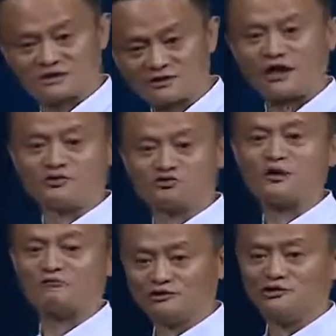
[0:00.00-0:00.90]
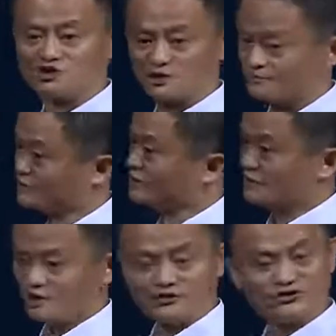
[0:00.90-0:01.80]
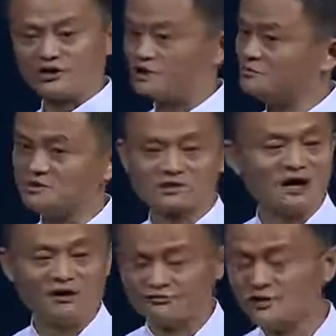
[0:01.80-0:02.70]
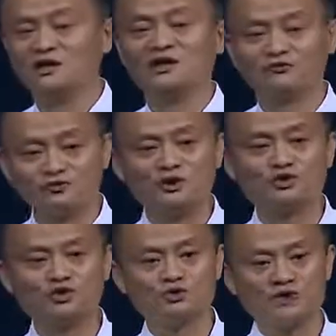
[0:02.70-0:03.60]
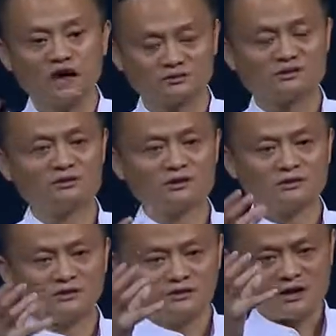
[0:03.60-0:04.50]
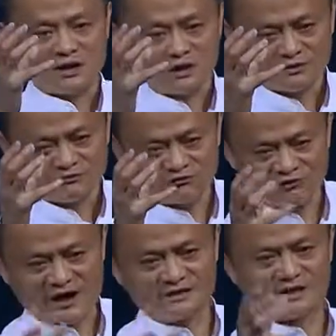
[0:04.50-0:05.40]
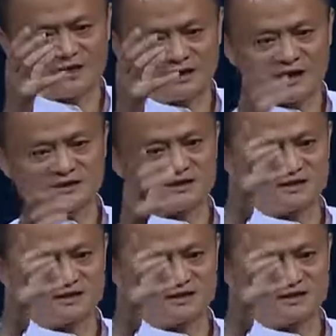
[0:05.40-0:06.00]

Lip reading: technology revolution. It's going to be tough if we do not fight against